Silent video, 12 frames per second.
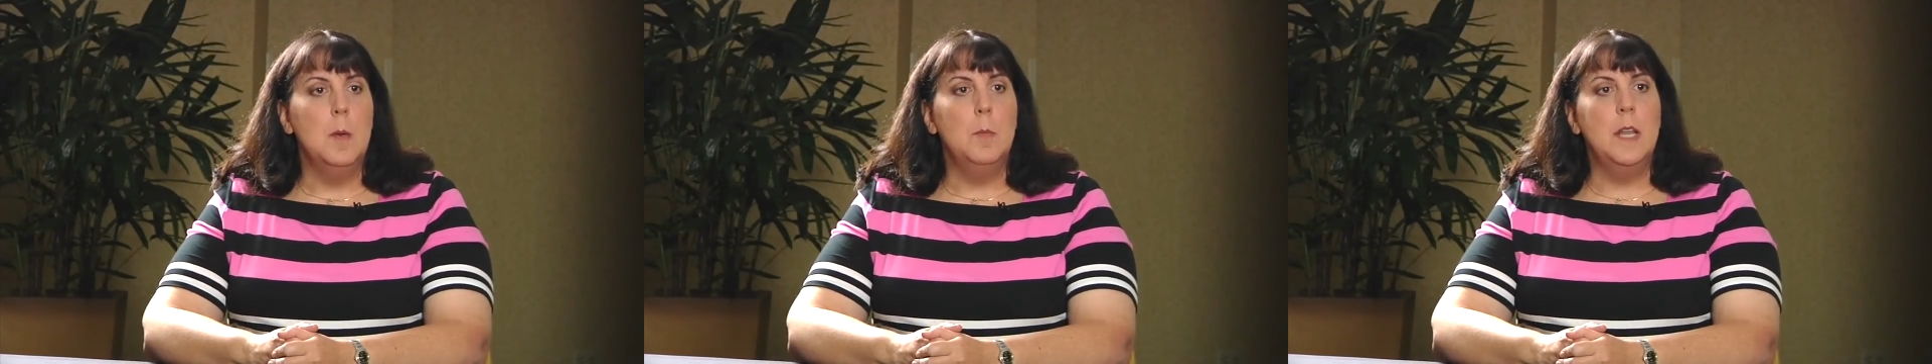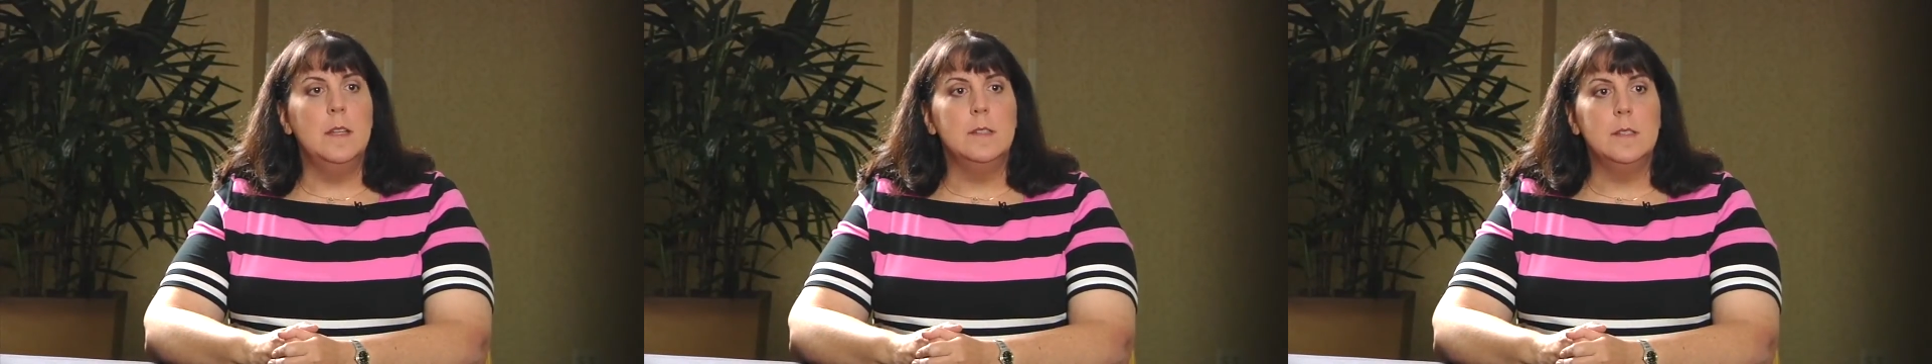
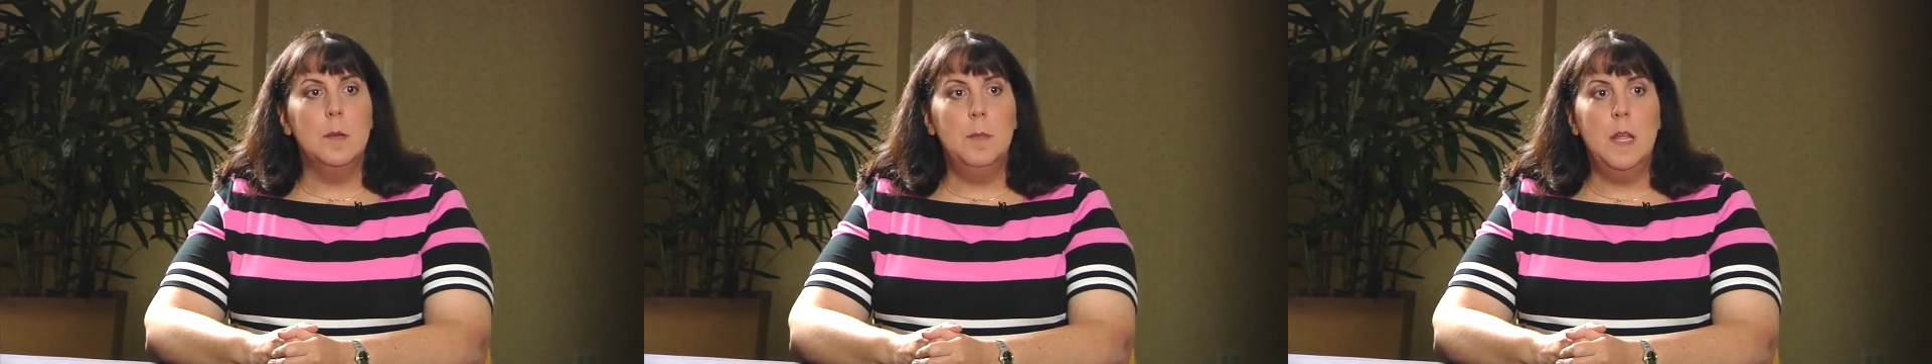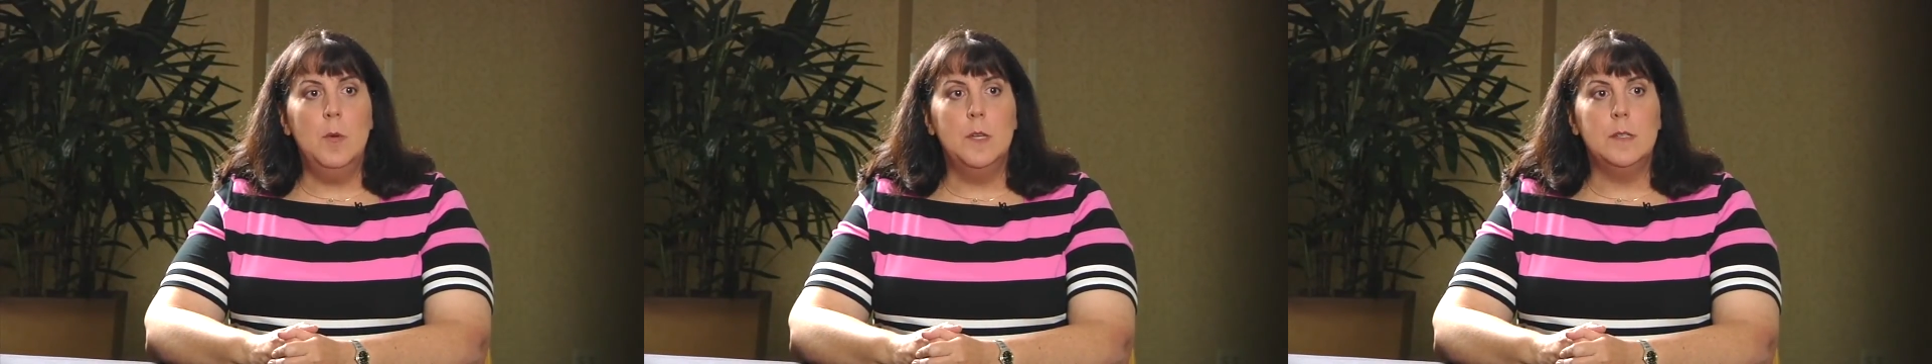But in
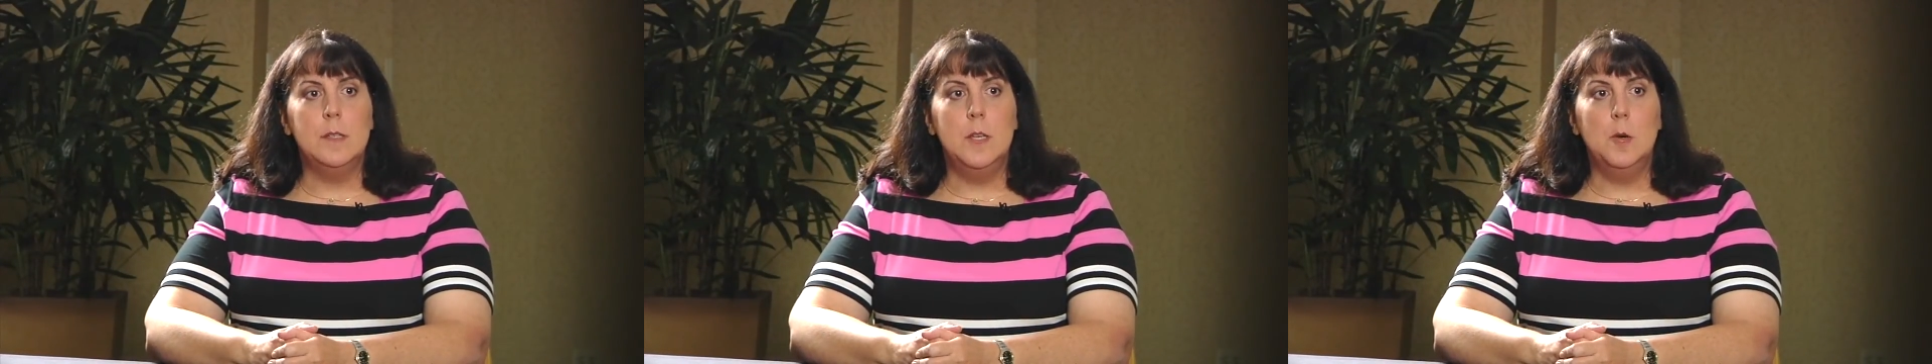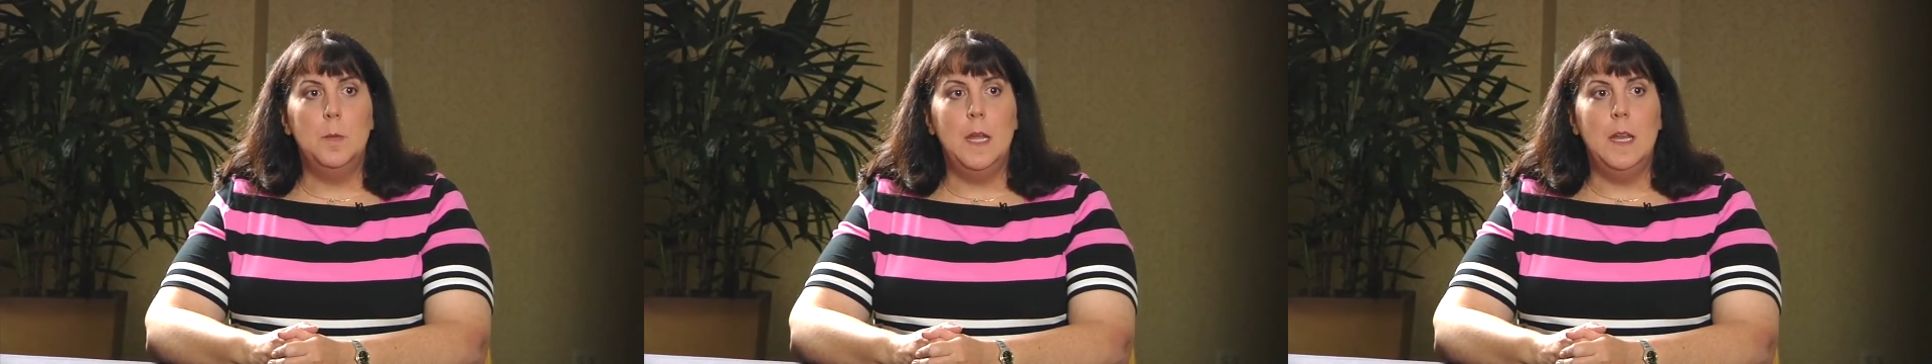somebody with
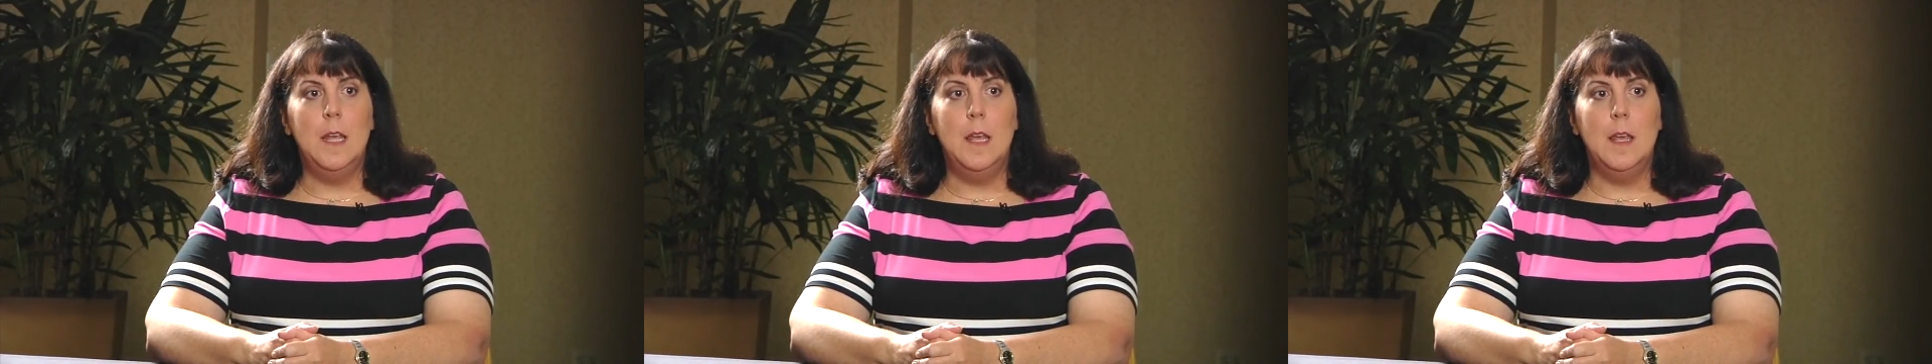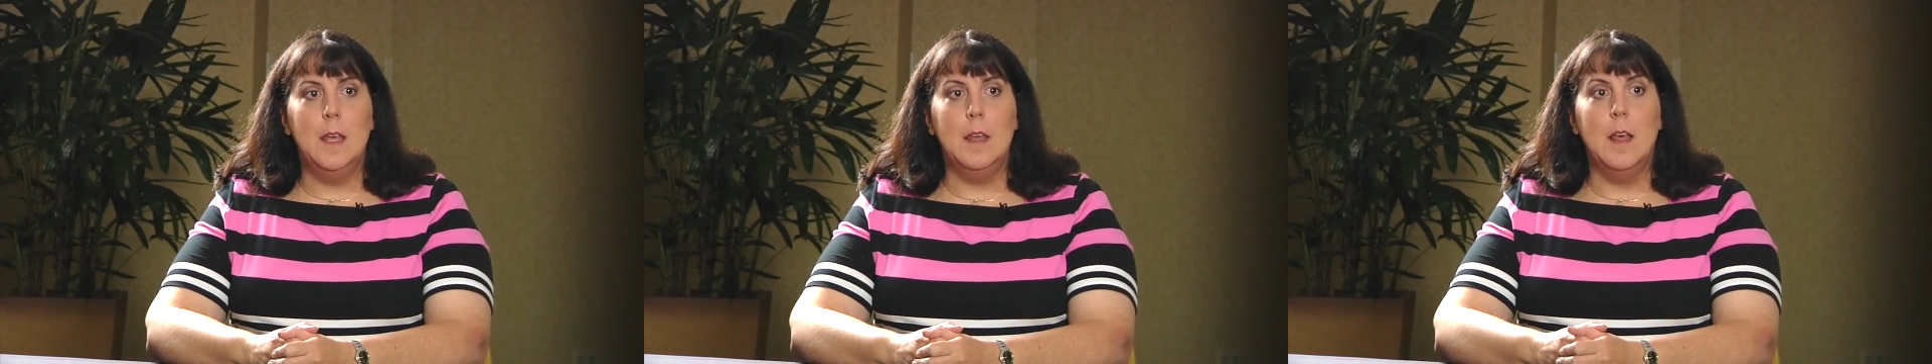
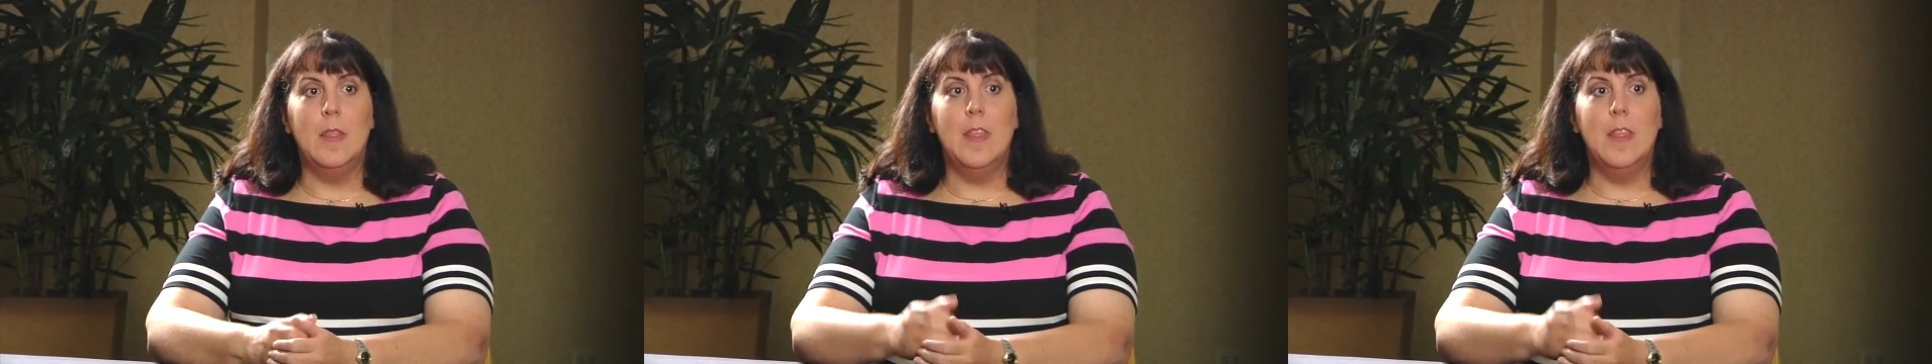COPD,